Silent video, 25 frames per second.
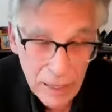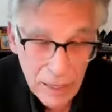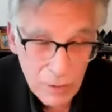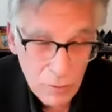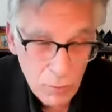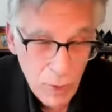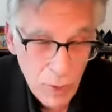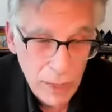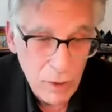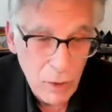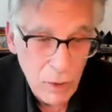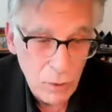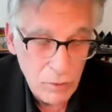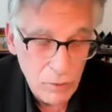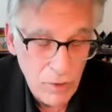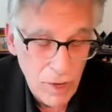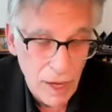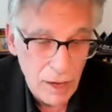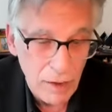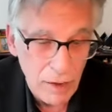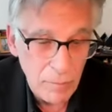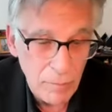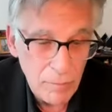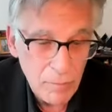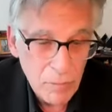in Red
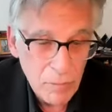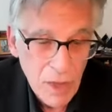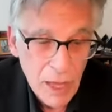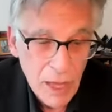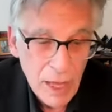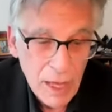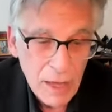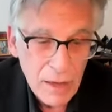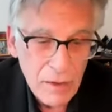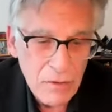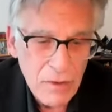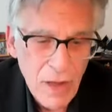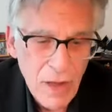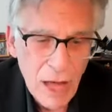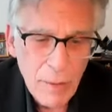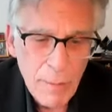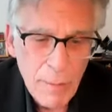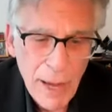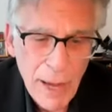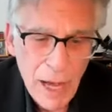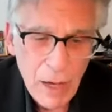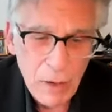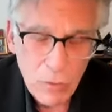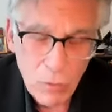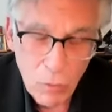Hotel is not
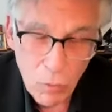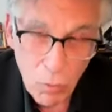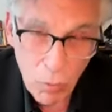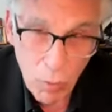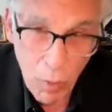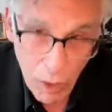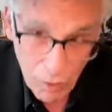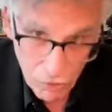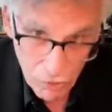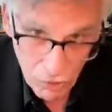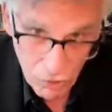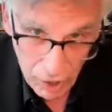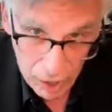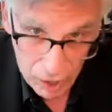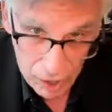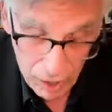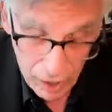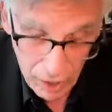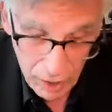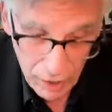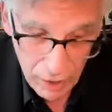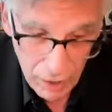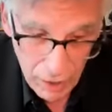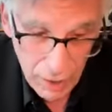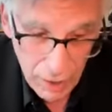about
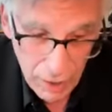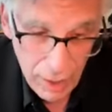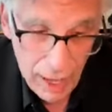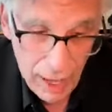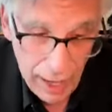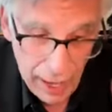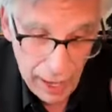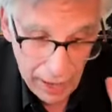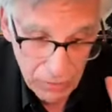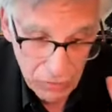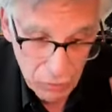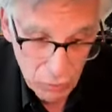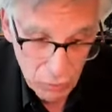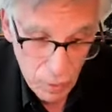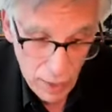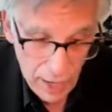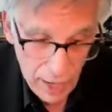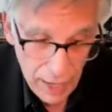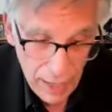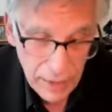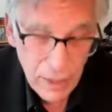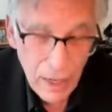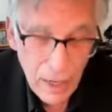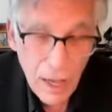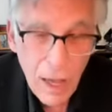Russia as
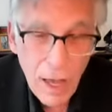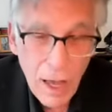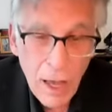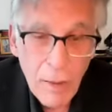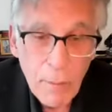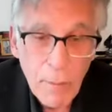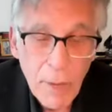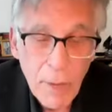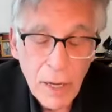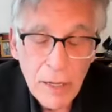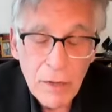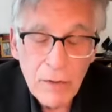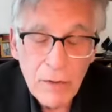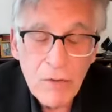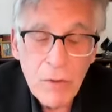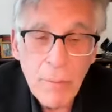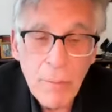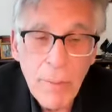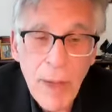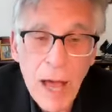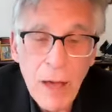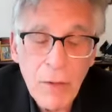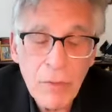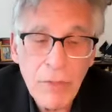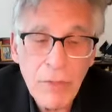red, but it's
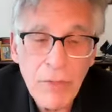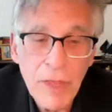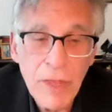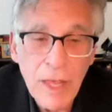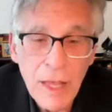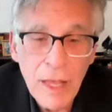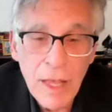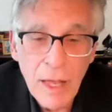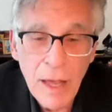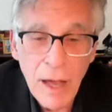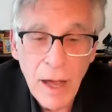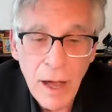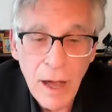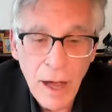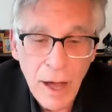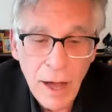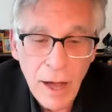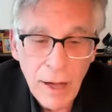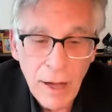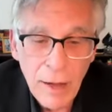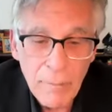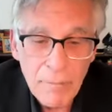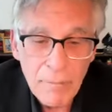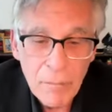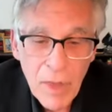about the
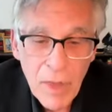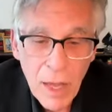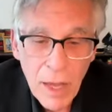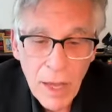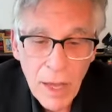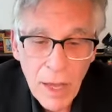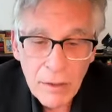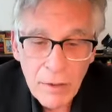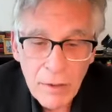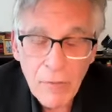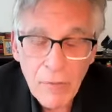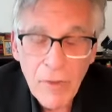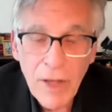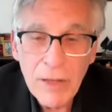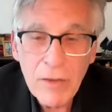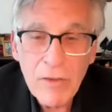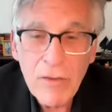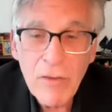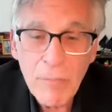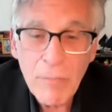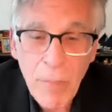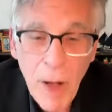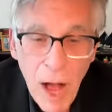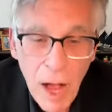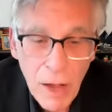um,
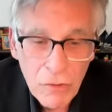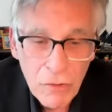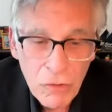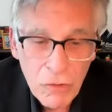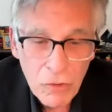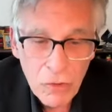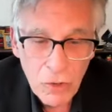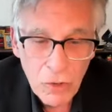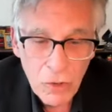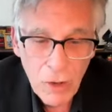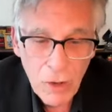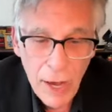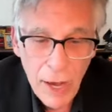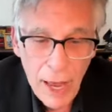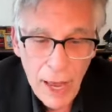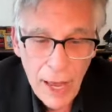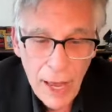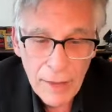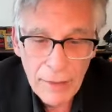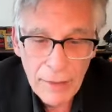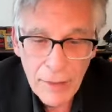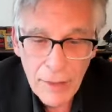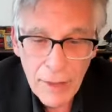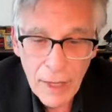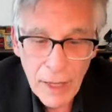defensive posture
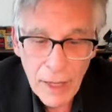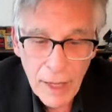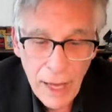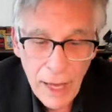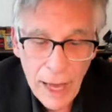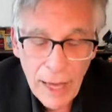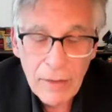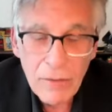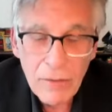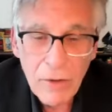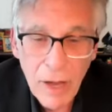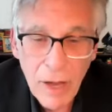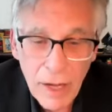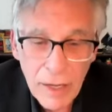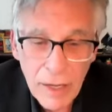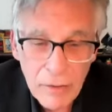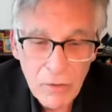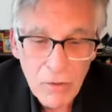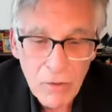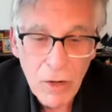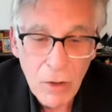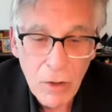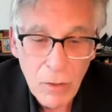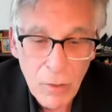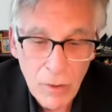and the anti
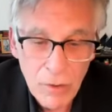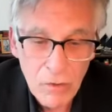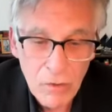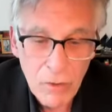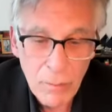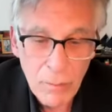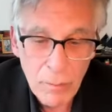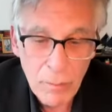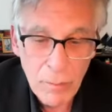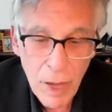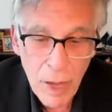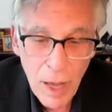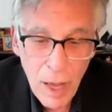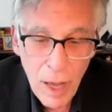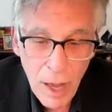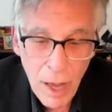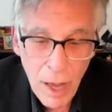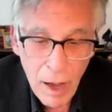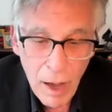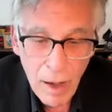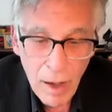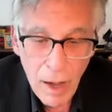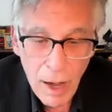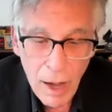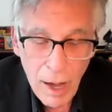terrorism
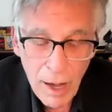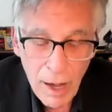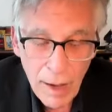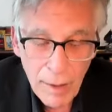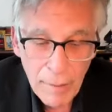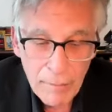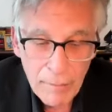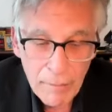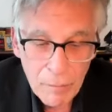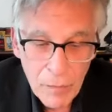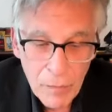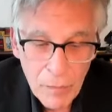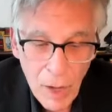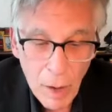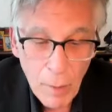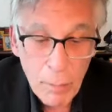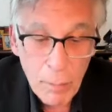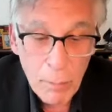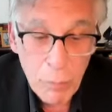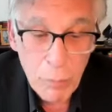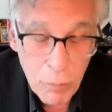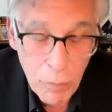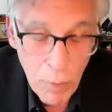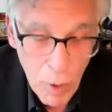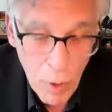um,
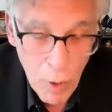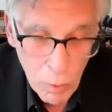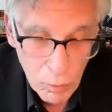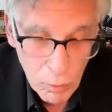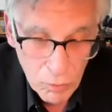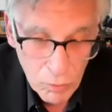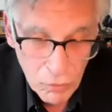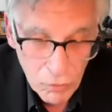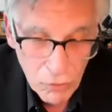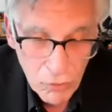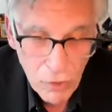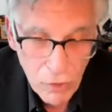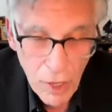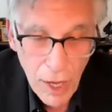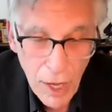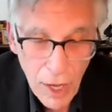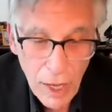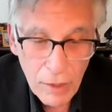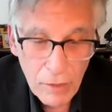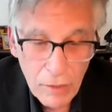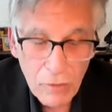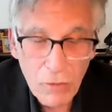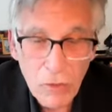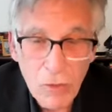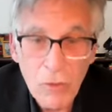approach
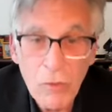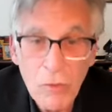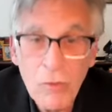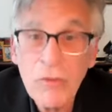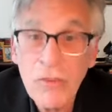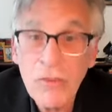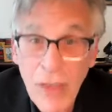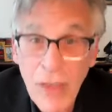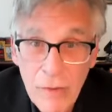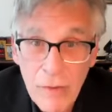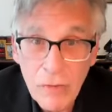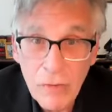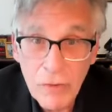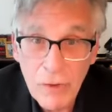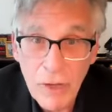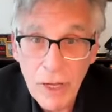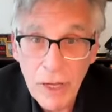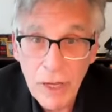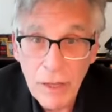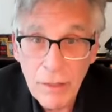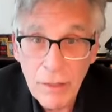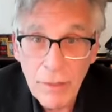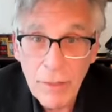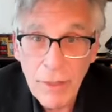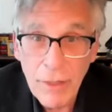to
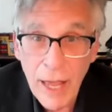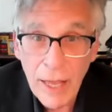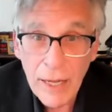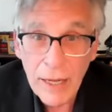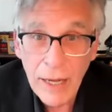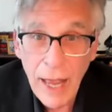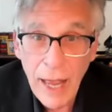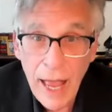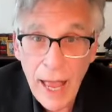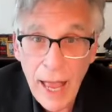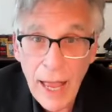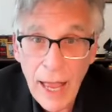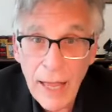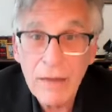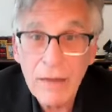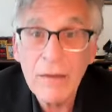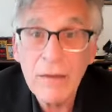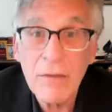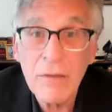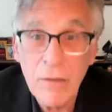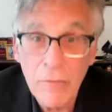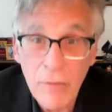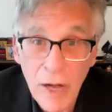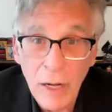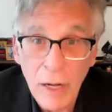safety that Ed
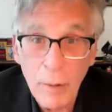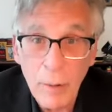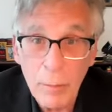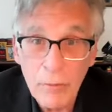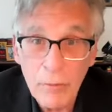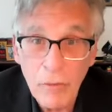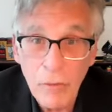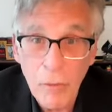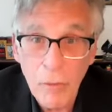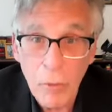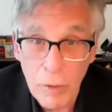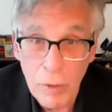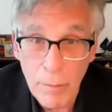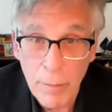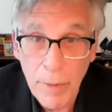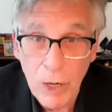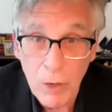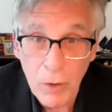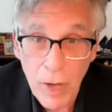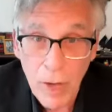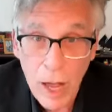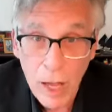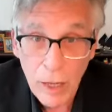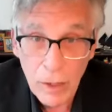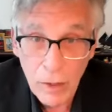developed for the
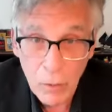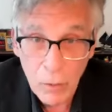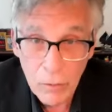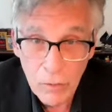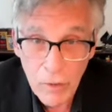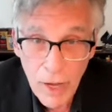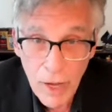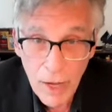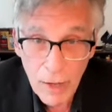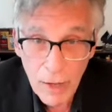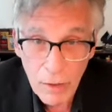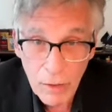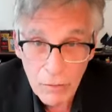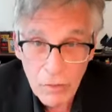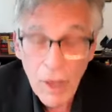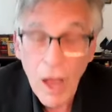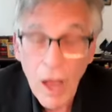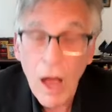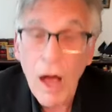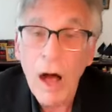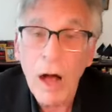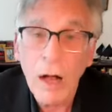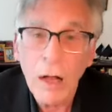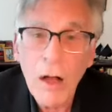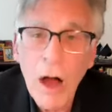Marriott hotels,
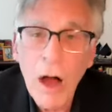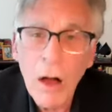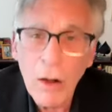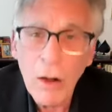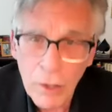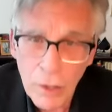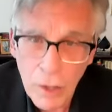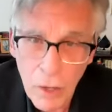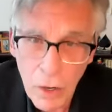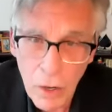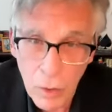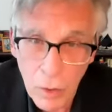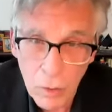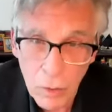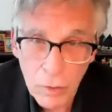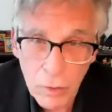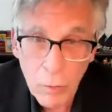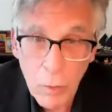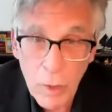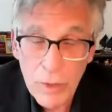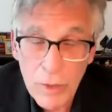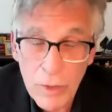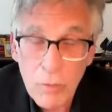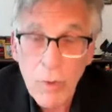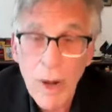a color code,
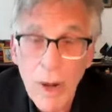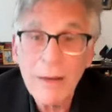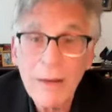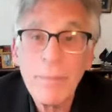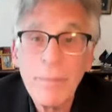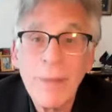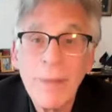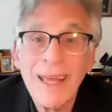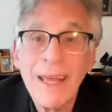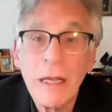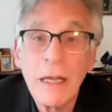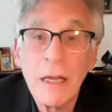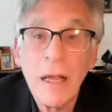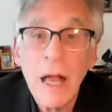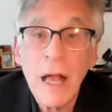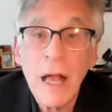with red being